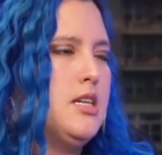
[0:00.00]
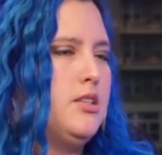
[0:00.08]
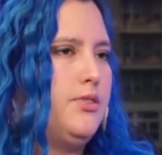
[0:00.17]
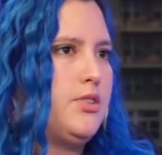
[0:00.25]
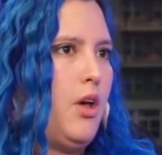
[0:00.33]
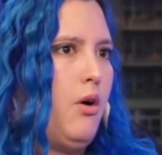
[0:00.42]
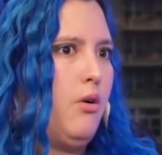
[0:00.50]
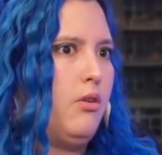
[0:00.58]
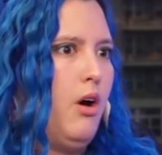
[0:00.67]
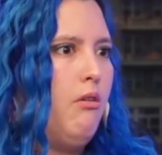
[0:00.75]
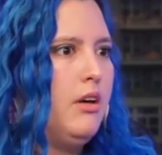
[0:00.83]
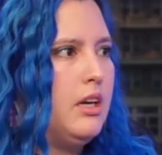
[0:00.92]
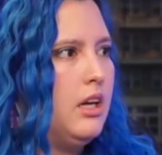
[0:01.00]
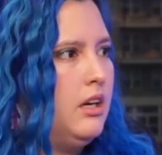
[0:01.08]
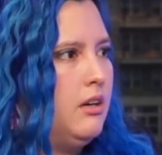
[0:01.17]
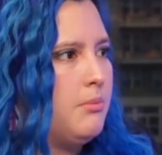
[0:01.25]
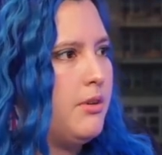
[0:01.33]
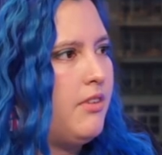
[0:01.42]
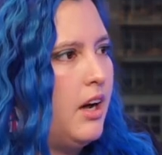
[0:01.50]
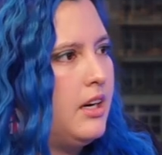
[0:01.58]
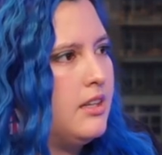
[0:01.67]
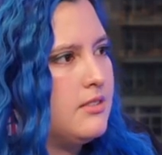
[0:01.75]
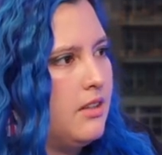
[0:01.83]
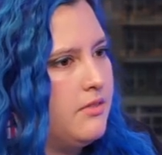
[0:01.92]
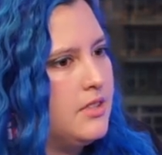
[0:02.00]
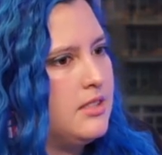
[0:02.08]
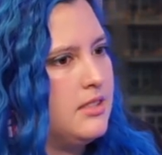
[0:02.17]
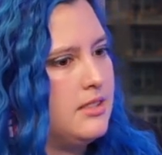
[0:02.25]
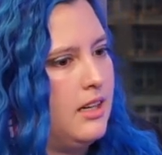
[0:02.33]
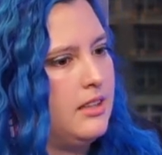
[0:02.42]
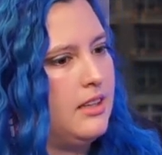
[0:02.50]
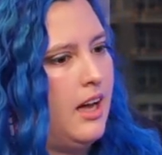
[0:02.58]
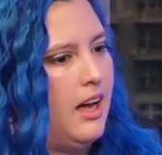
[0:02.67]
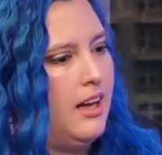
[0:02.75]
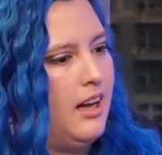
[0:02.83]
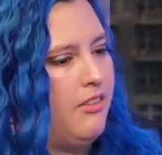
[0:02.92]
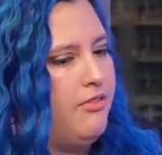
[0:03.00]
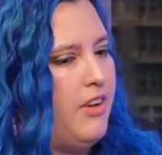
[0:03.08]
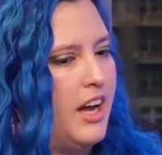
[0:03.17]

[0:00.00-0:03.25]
And so going in and providing services like that, I,